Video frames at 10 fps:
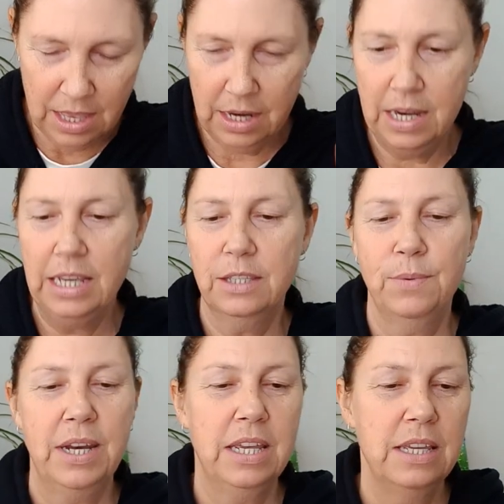Next
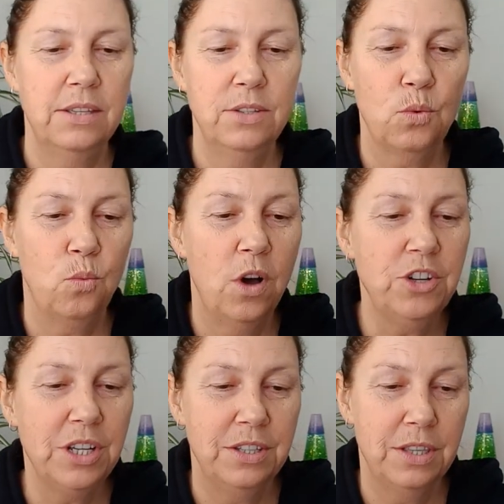one is,
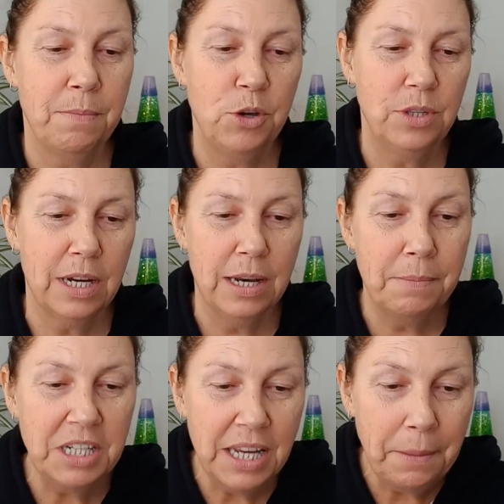what is the most
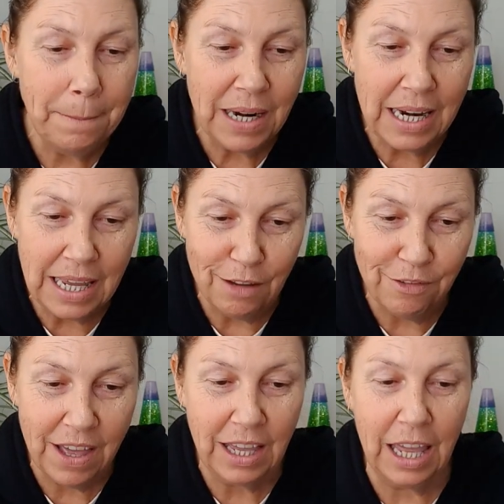limiting belief
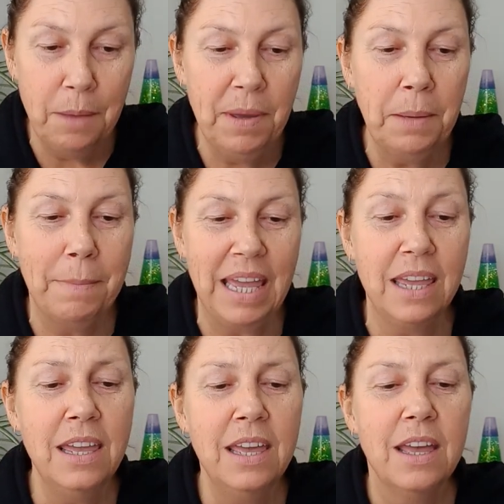keeping
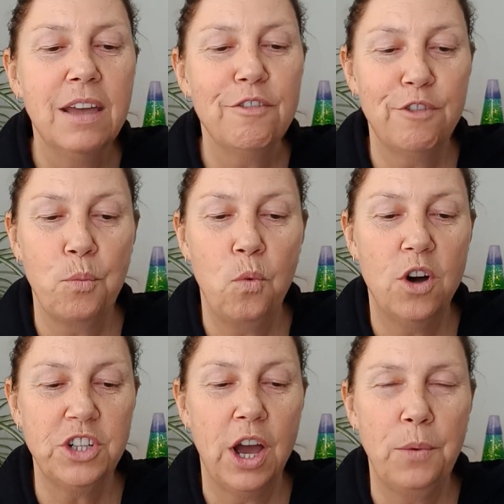me from
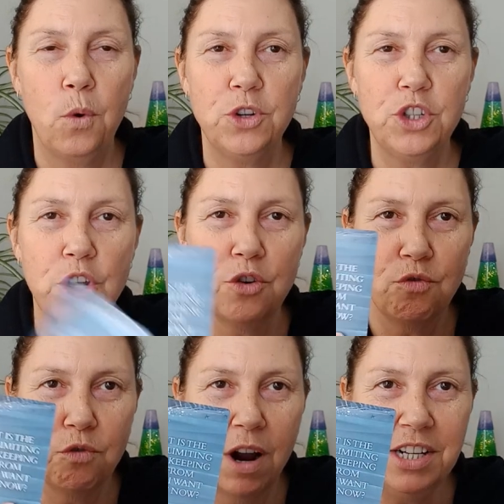what I want
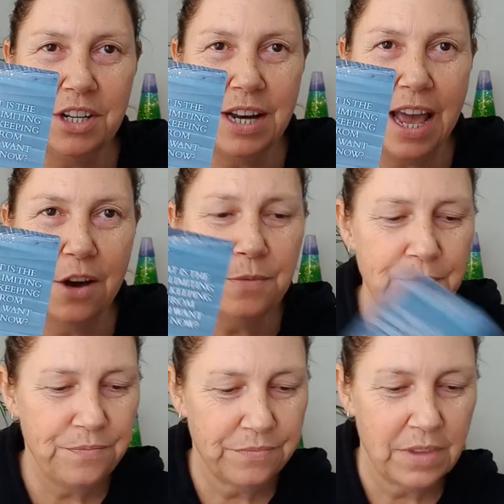right now?
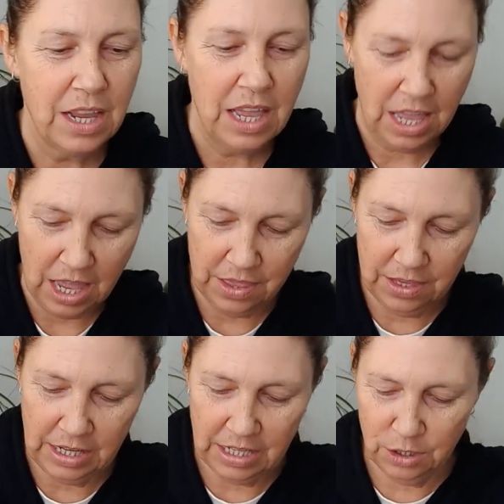And the
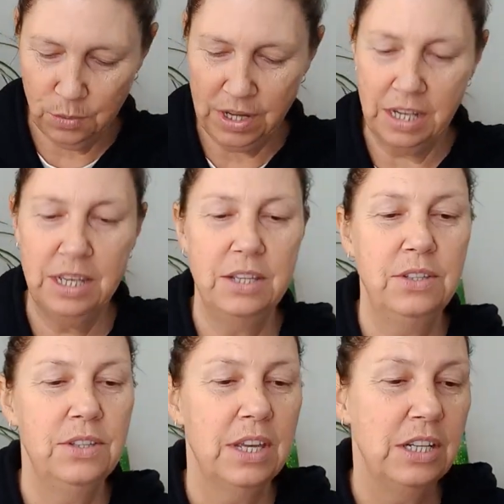next one
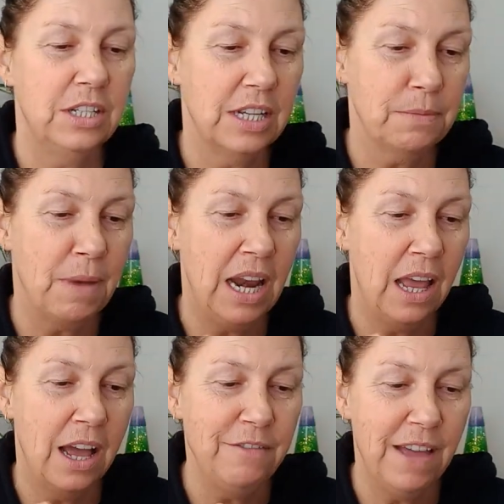is, does my
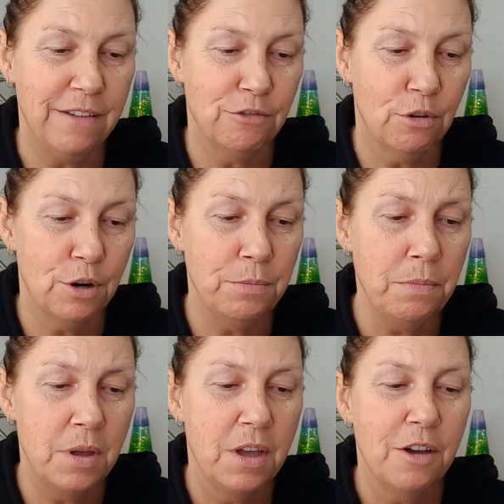life have
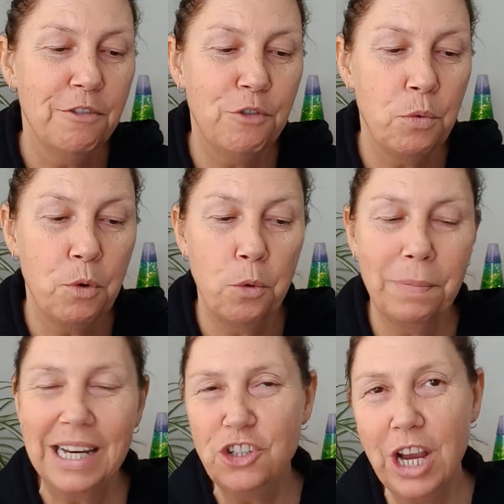room for more
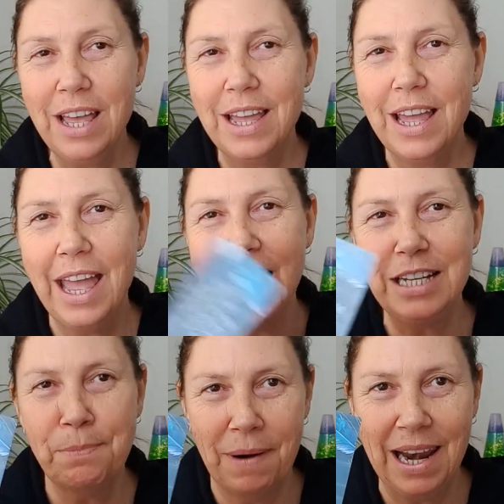pleasure
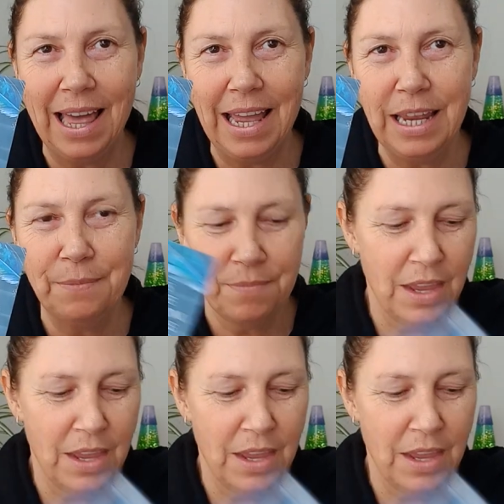and play?